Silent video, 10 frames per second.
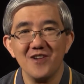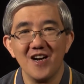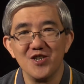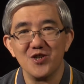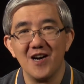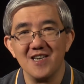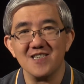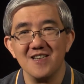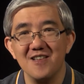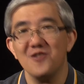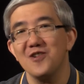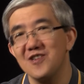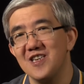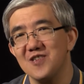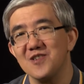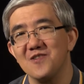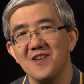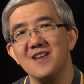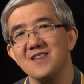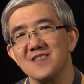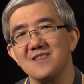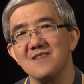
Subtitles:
our trust in the Lord Jesus Christ.